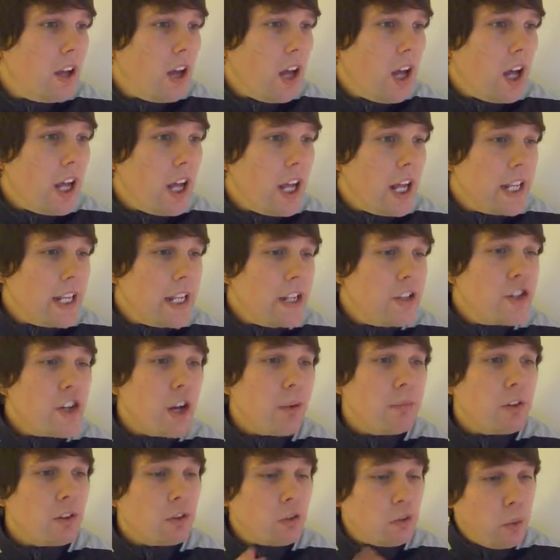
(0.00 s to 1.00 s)
And in
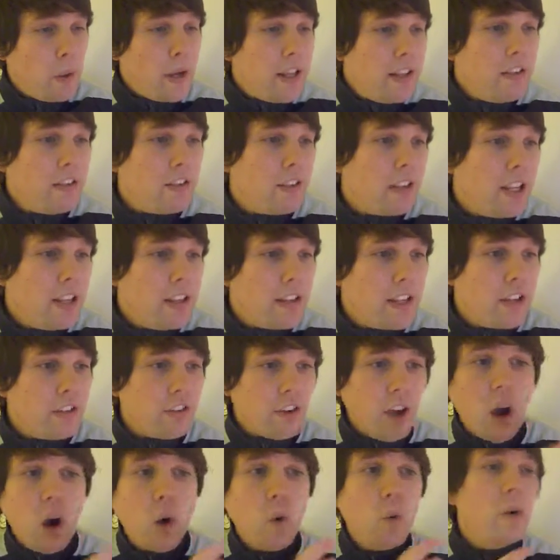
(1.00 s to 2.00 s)
chapter 20, there's a
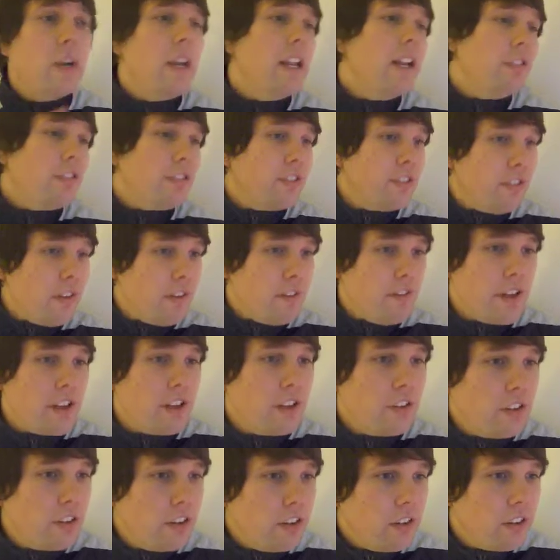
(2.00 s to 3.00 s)
whole list of
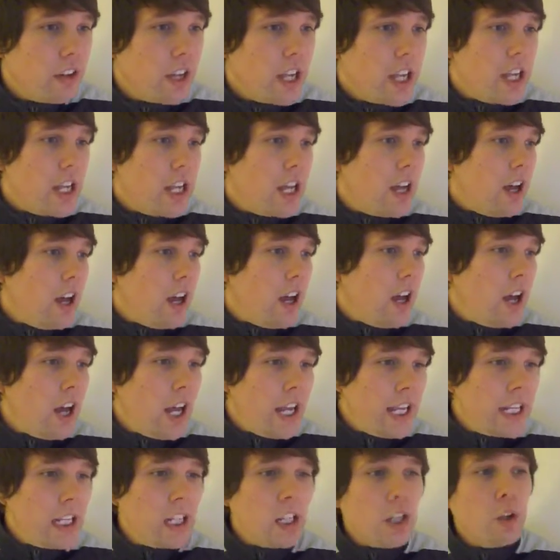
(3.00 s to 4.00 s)
offences,
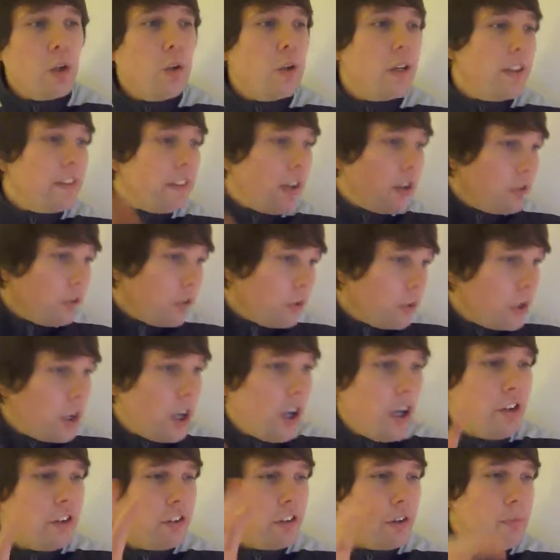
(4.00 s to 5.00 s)
including those who
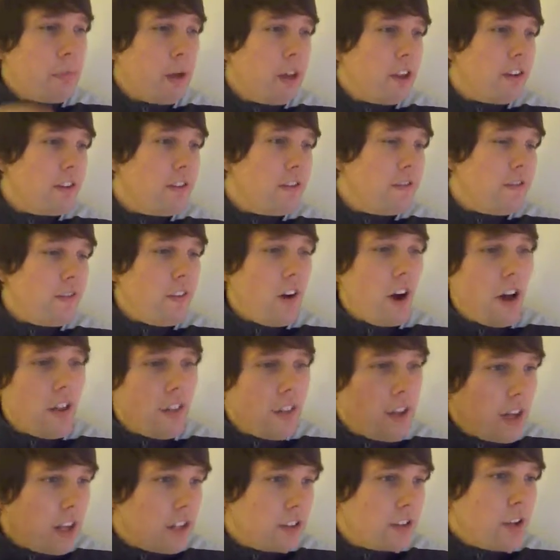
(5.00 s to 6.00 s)
curse their mother and
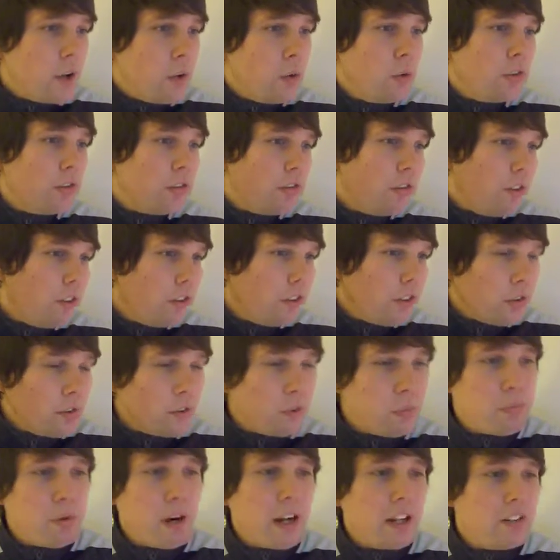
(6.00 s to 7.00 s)
father, adulterers, those
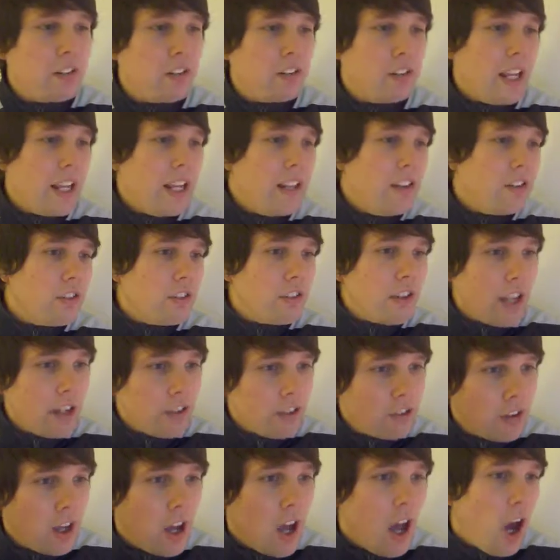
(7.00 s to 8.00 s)
who practice
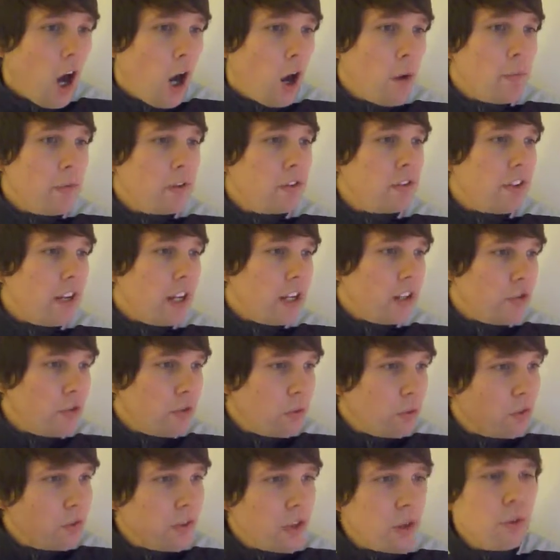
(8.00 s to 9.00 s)
incest,
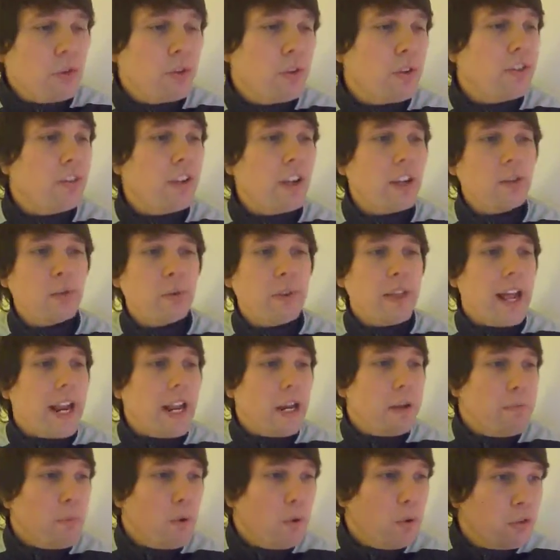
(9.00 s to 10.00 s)
homosexuals, those who have sex with
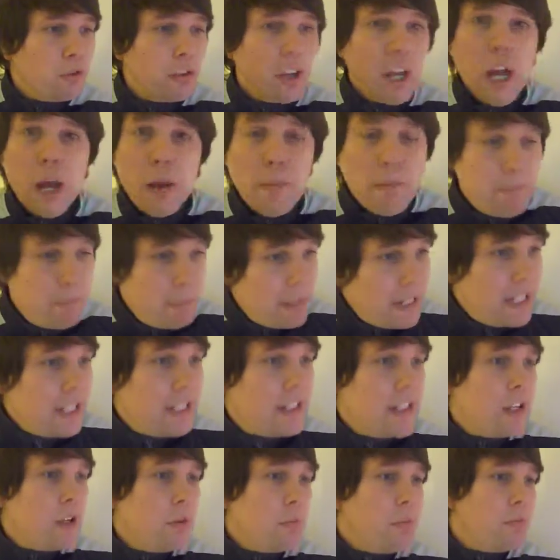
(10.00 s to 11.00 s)
animals,
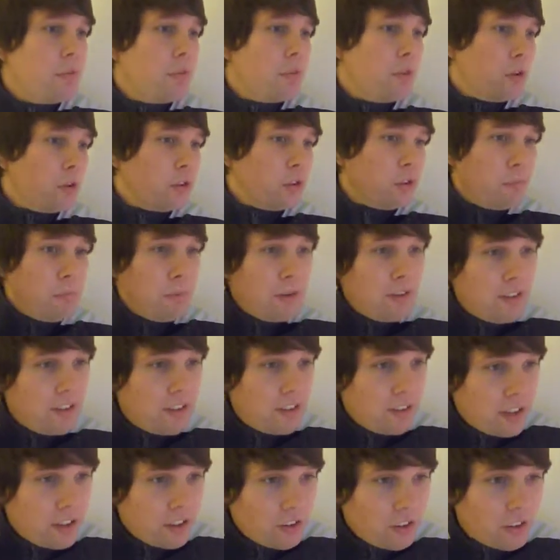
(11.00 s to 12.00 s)
mediums or
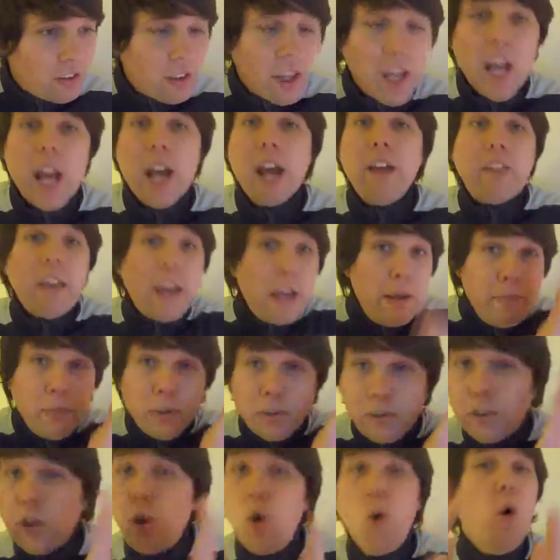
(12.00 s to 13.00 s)
spiritists. They
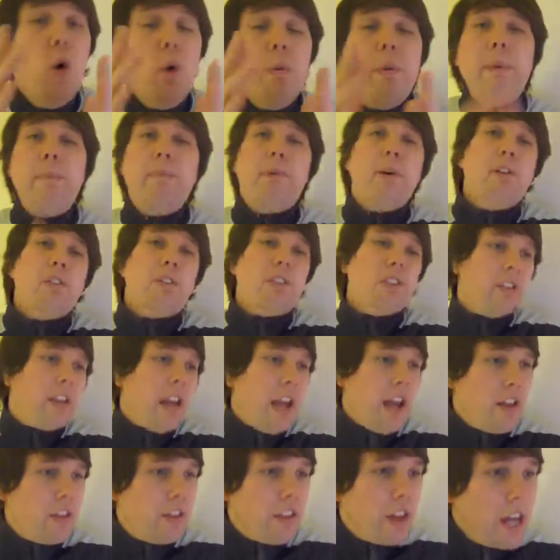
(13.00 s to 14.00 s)
must all be put to
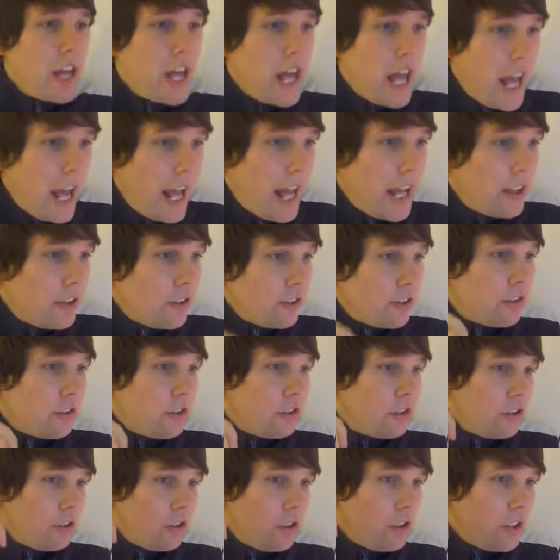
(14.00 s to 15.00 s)
death, as
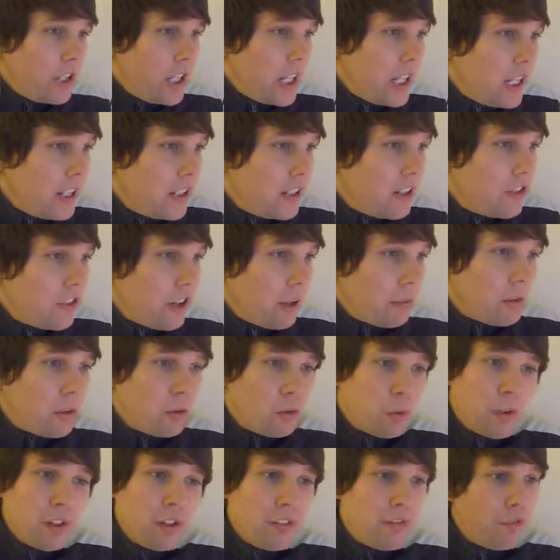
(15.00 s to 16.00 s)
should in chapter
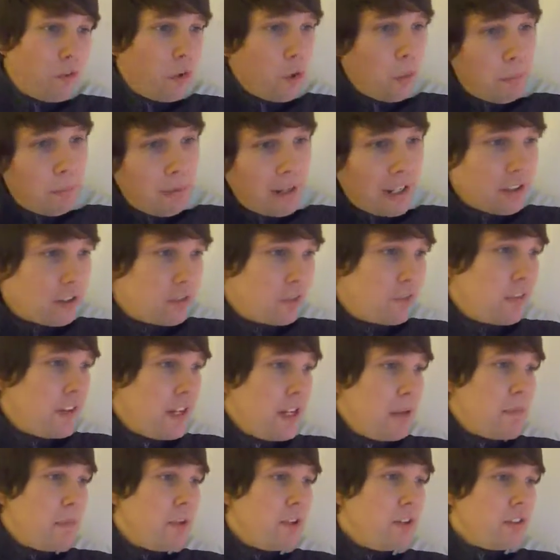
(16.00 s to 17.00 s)
24
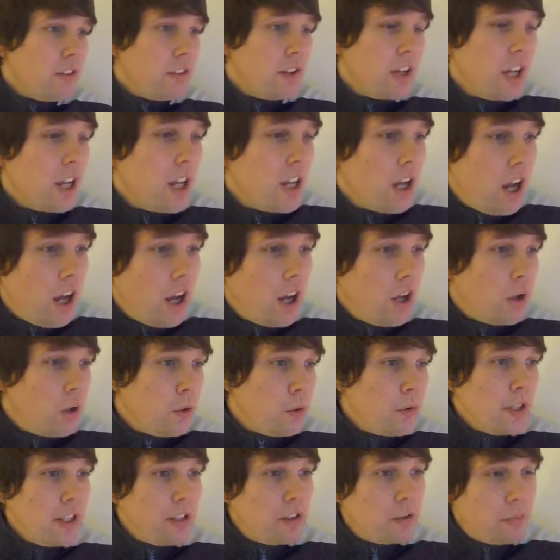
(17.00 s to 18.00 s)
blasphemers,
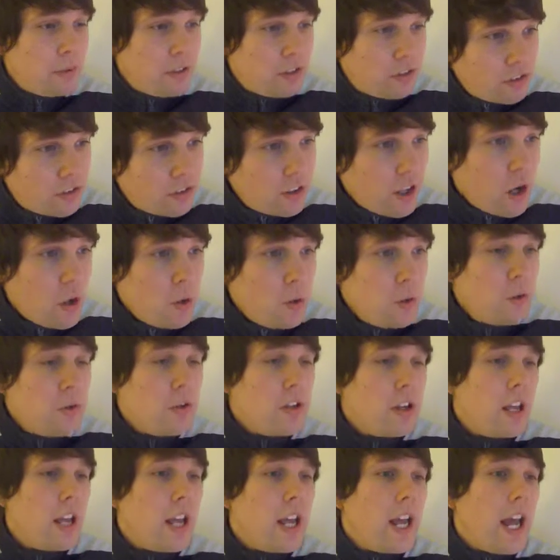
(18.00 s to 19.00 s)
who need to be
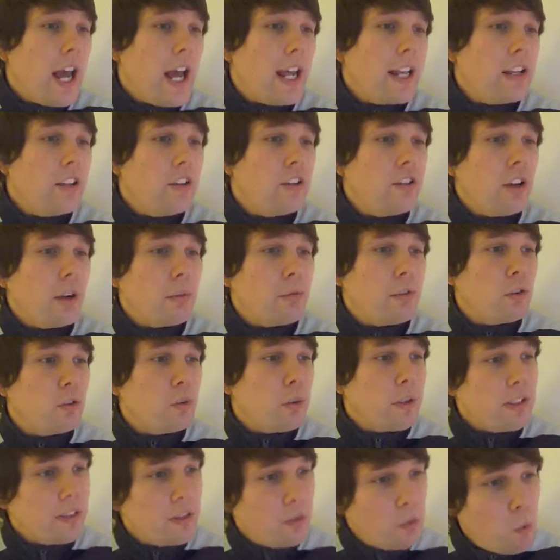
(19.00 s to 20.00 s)
stoned, and in chapter
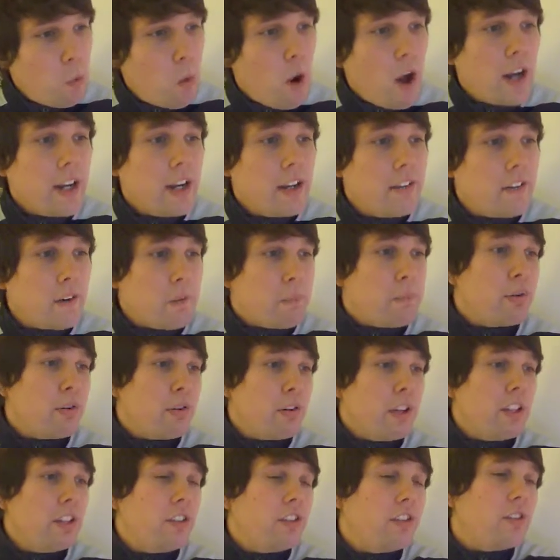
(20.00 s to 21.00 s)
21, if a
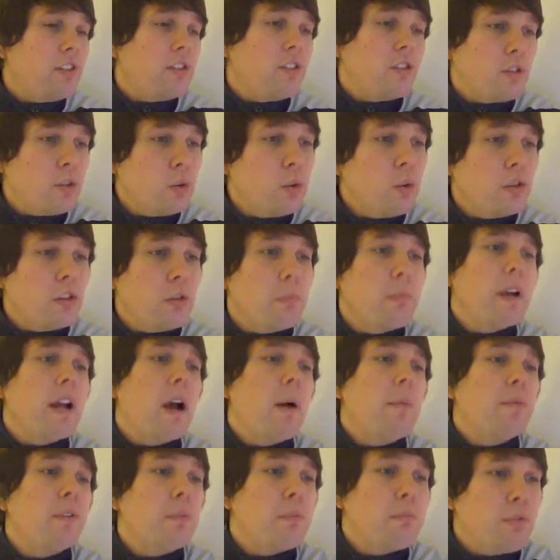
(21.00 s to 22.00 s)
priest's daughter
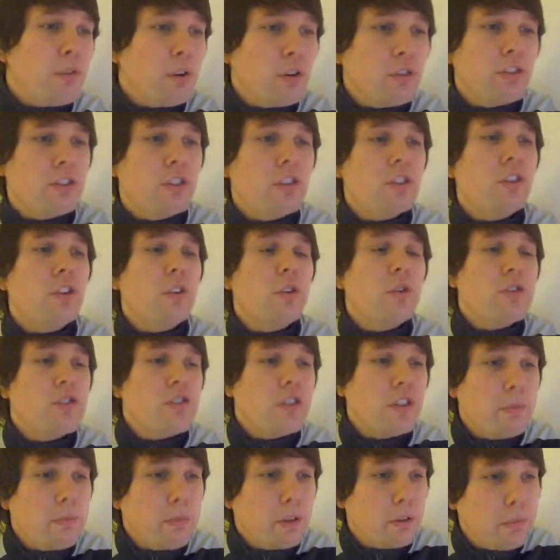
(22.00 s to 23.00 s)
becomes a prostitute,
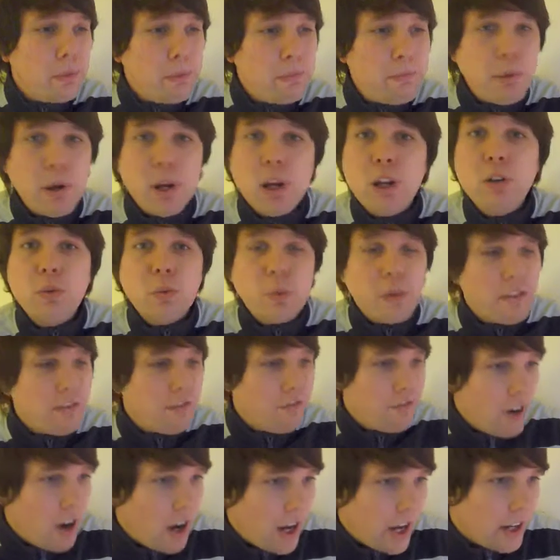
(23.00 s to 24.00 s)
she must be burned with
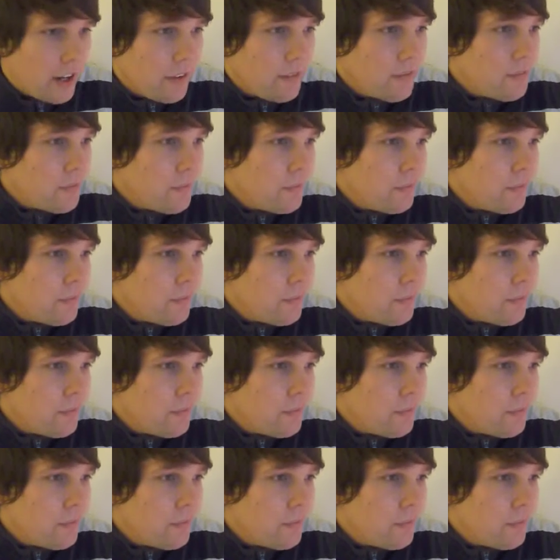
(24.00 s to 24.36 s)
fire.